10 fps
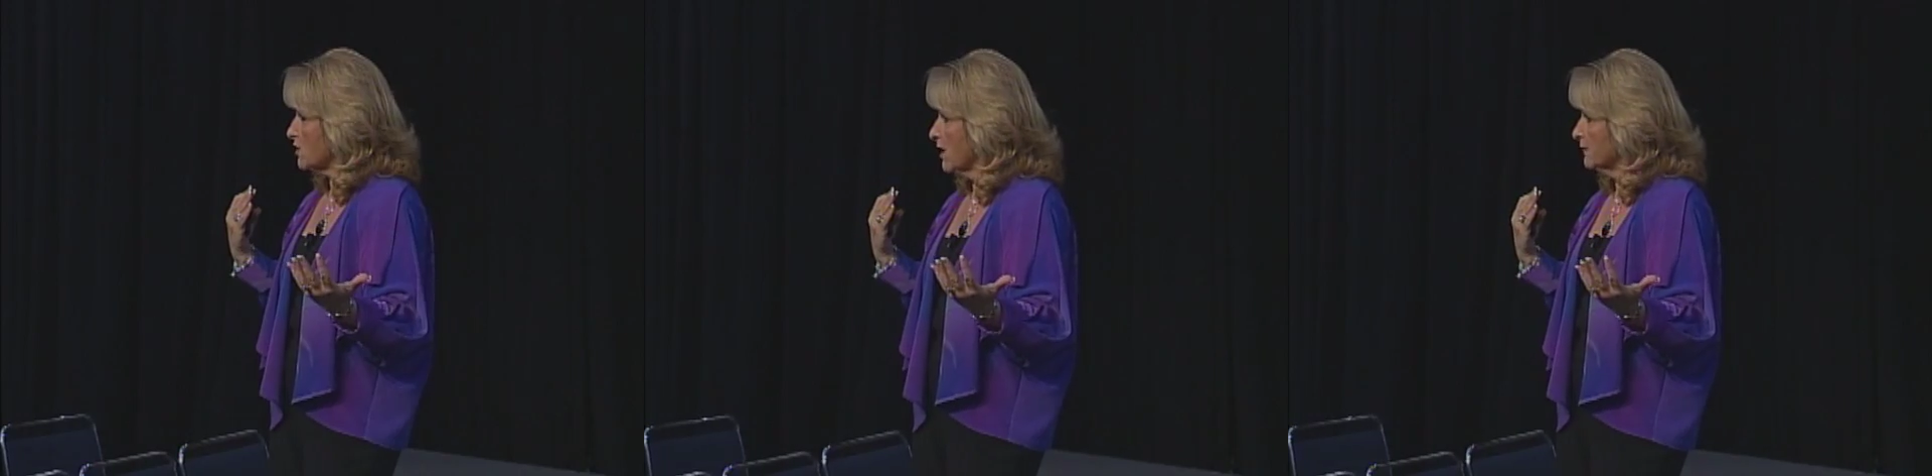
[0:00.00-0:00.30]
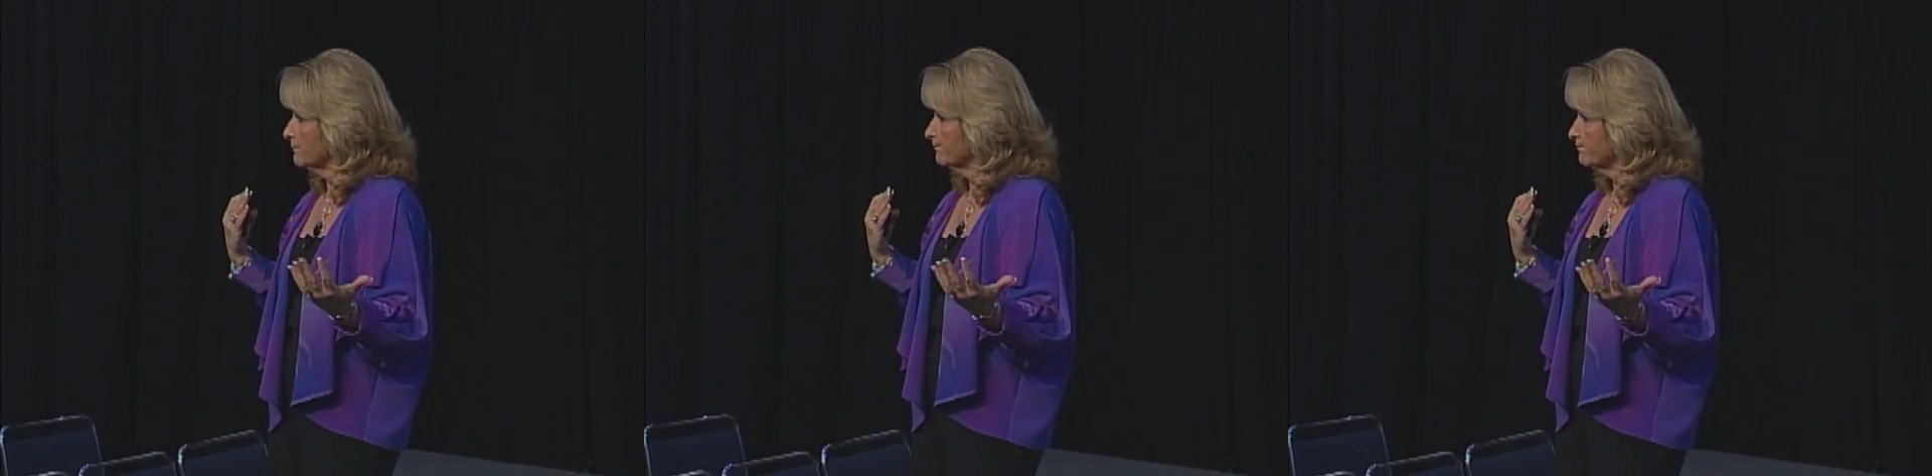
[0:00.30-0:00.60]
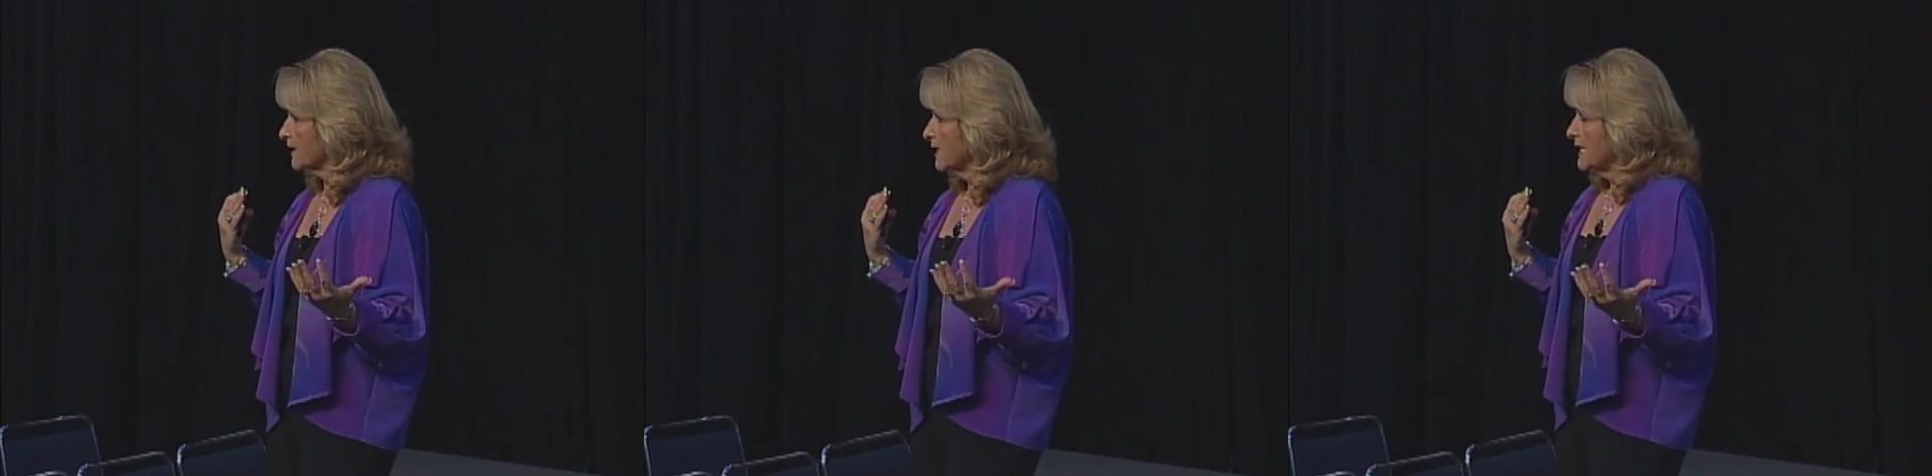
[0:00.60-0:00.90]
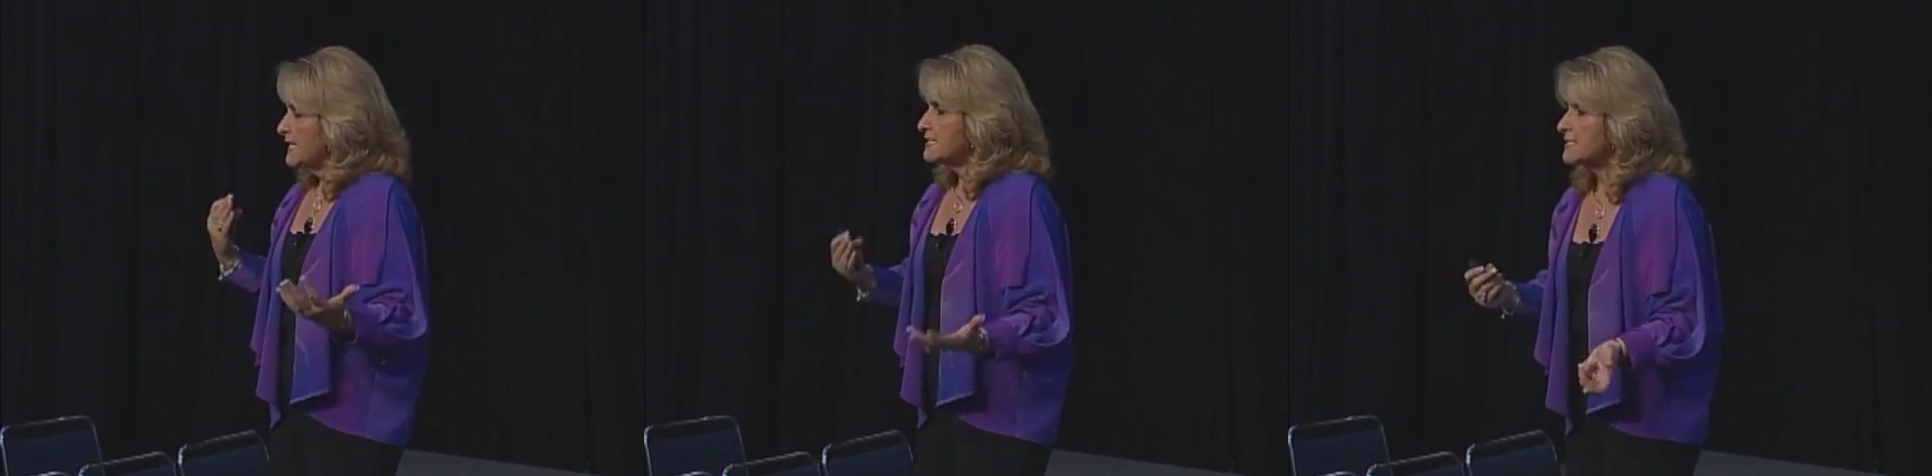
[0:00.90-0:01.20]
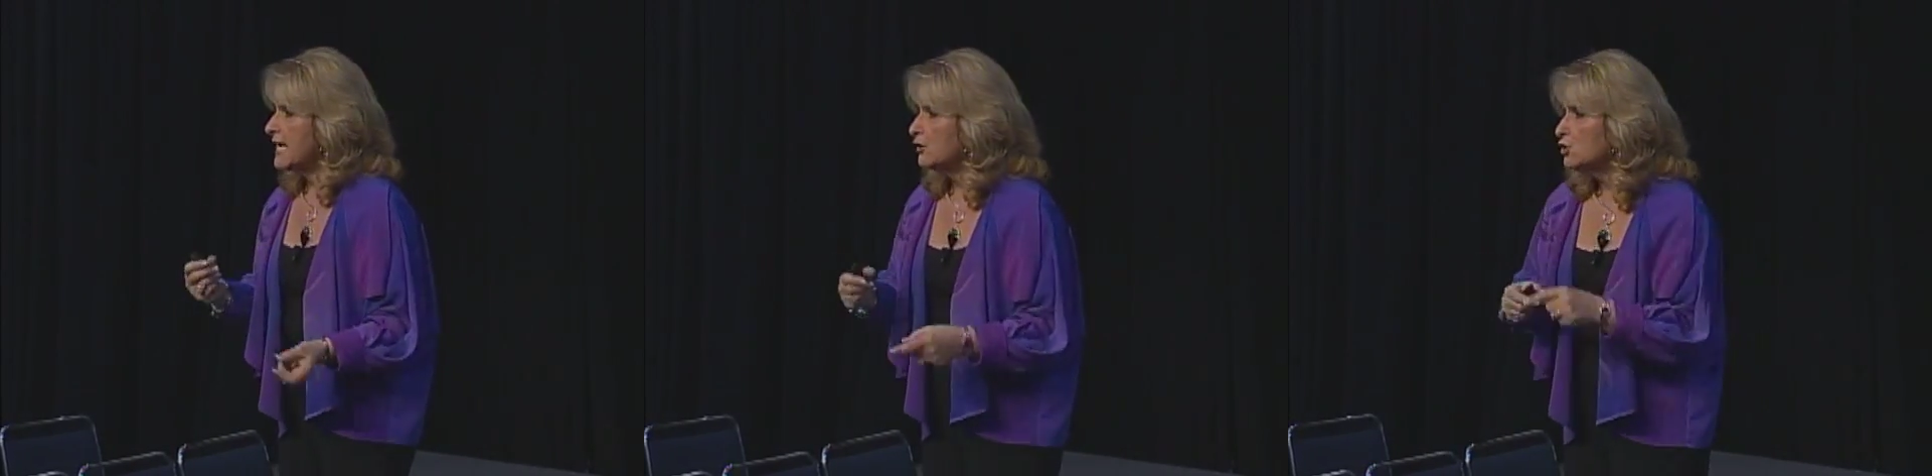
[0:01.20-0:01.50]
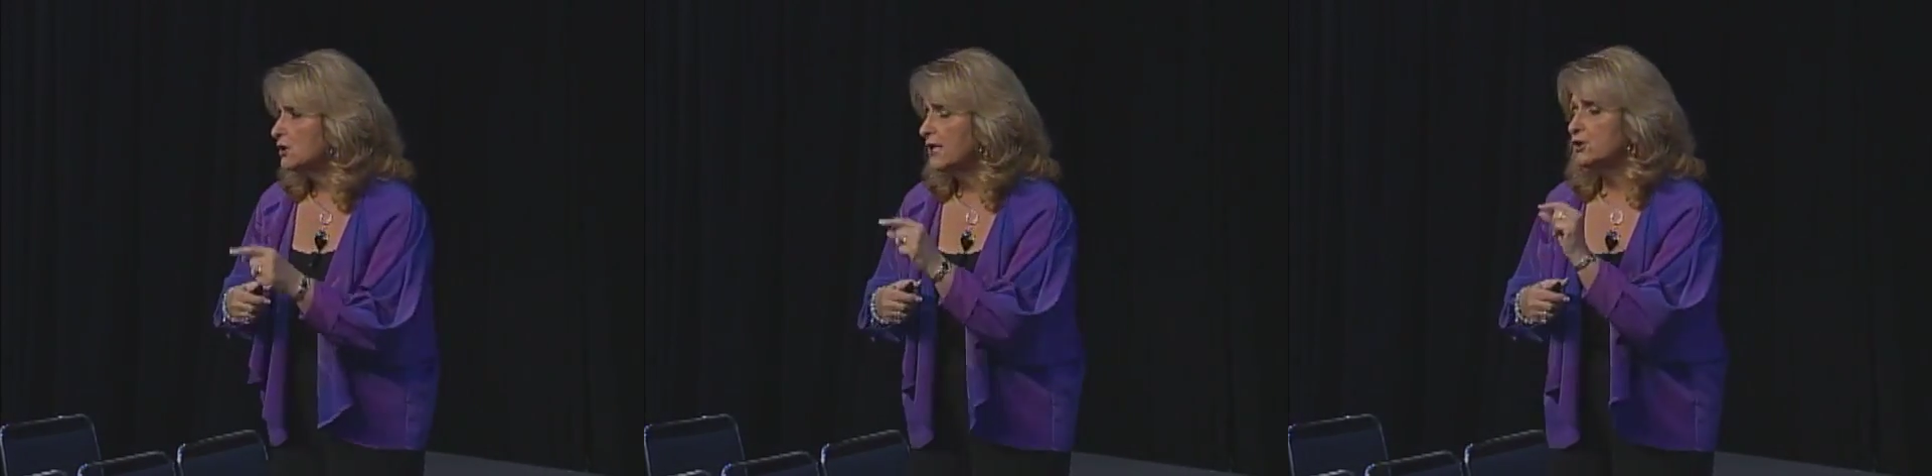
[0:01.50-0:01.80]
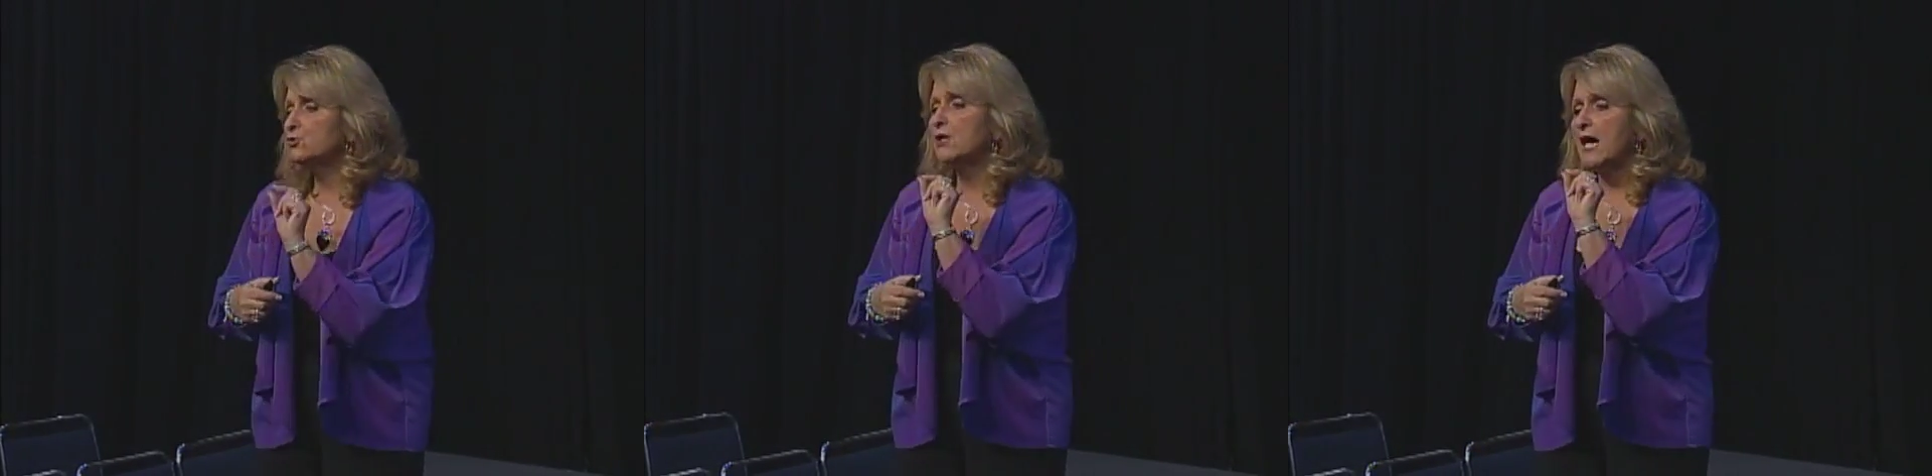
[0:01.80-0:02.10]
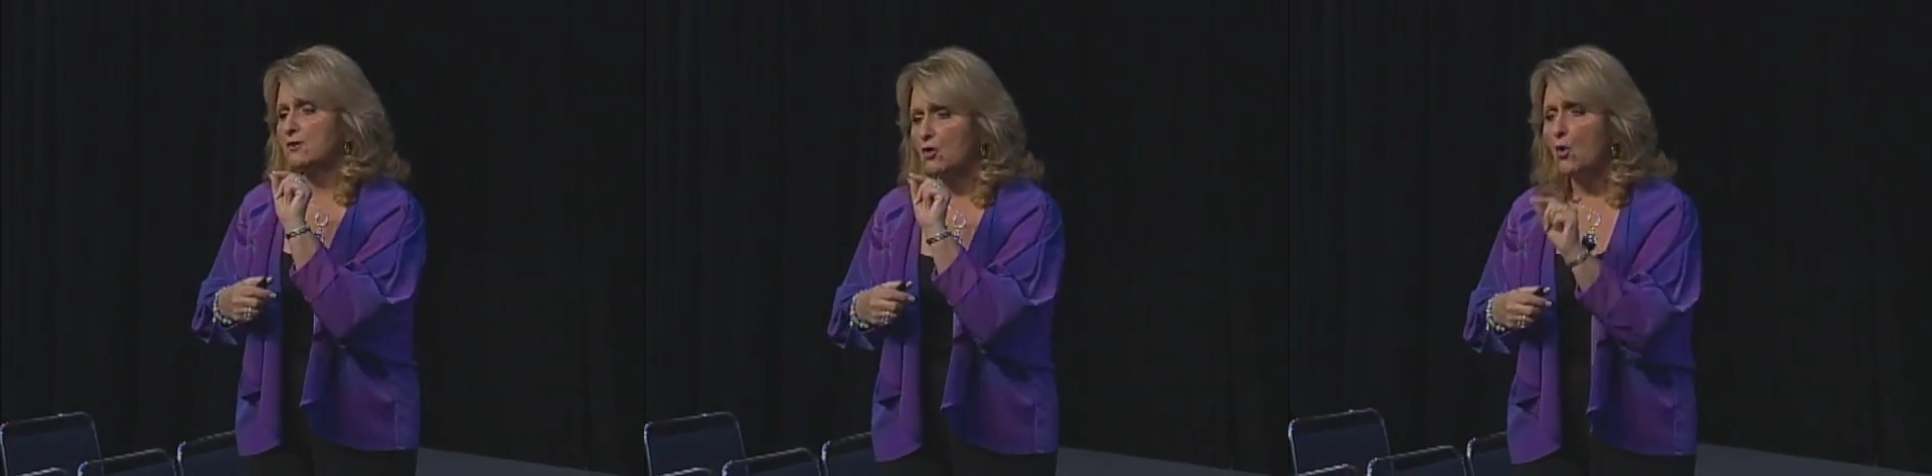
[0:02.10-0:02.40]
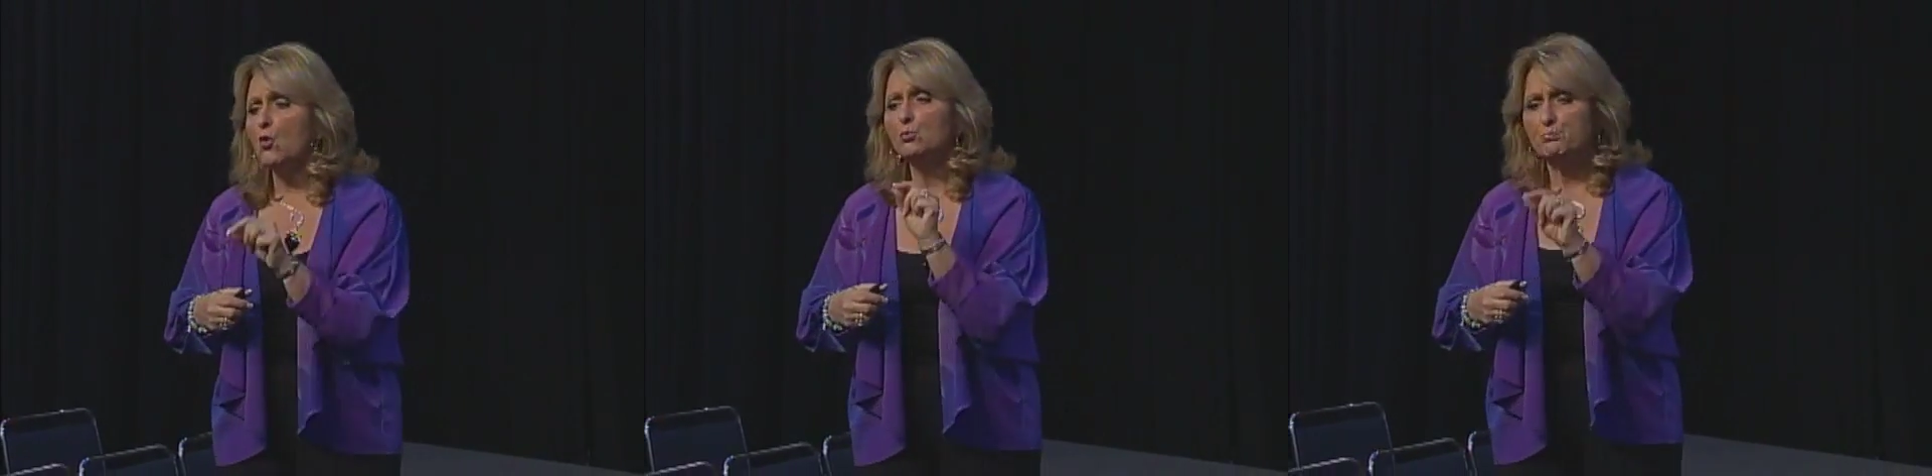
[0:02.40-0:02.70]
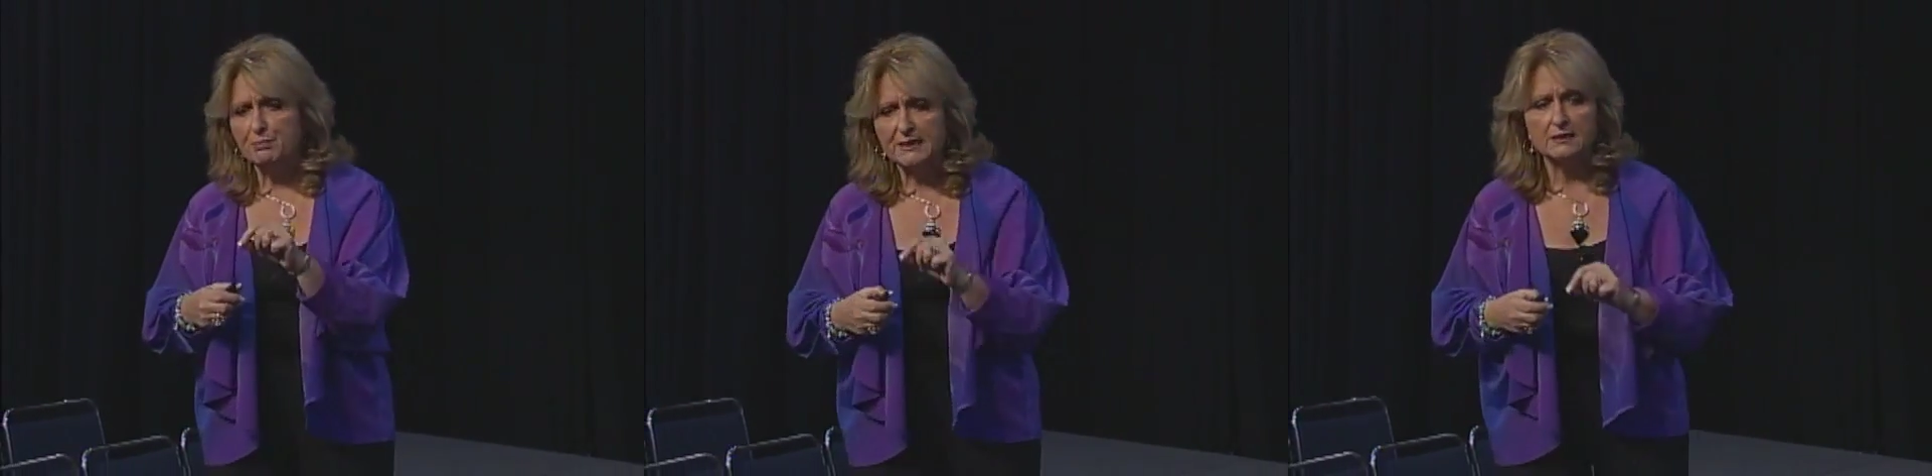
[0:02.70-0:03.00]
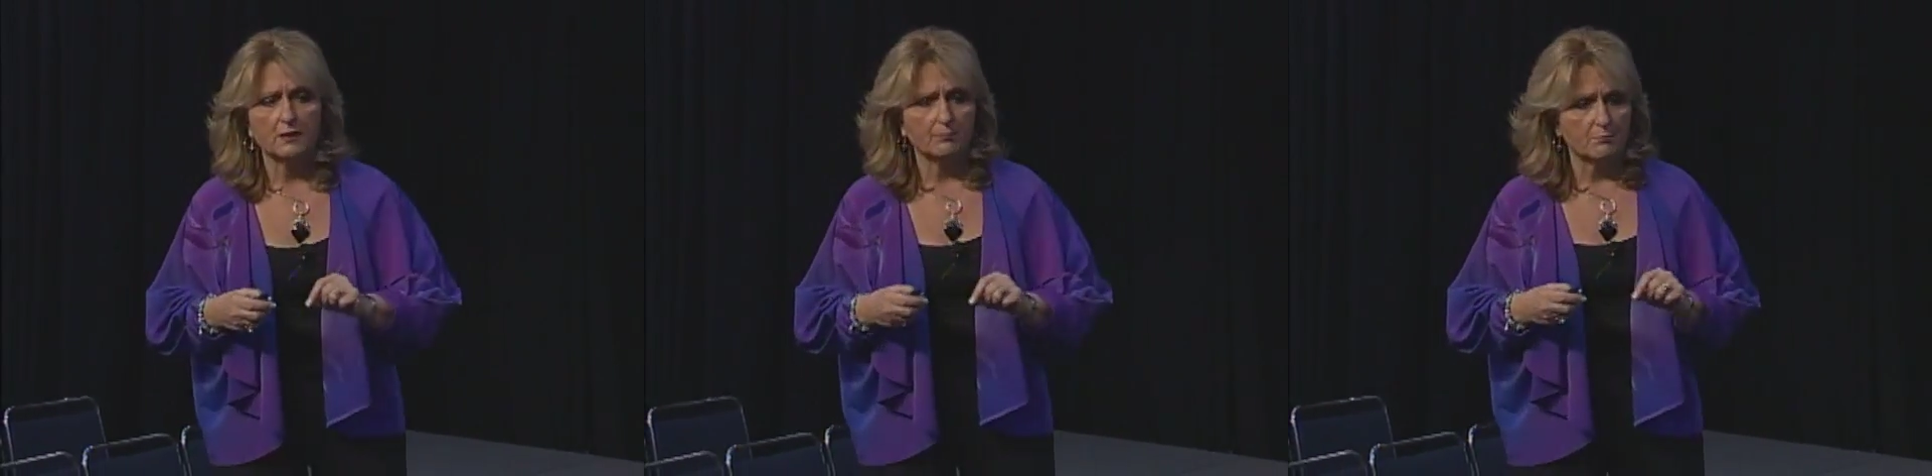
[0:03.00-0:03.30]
on? Does that look like you got an old beat-up